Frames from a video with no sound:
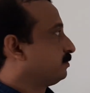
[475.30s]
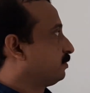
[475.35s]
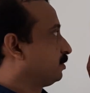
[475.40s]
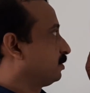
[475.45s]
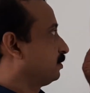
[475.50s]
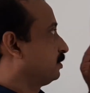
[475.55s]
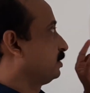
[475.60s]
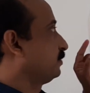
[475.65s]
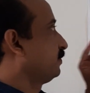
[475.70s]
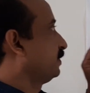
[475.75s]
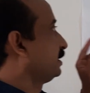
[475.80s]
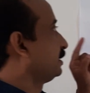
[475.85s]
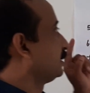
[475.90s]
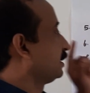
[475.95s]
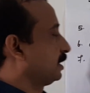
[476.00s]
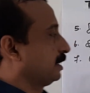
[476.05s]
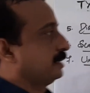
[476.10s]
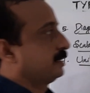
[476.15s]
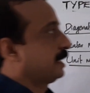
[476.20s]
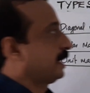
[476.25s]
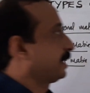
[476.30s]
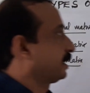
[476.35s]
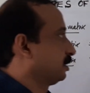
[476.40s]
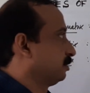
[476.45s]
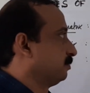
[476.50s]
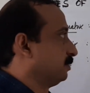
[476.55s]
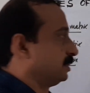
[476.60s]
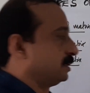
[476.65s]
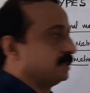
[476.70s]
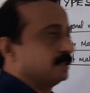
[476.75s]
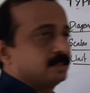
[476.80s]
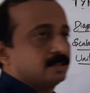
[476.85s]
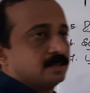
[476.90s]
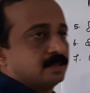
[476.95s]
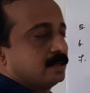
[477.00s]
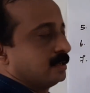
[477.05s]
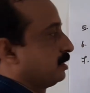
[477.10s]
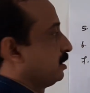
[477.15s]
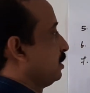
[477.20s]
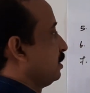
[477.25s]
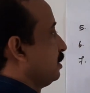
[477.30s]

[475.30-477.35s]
For defining the diagonal matrix,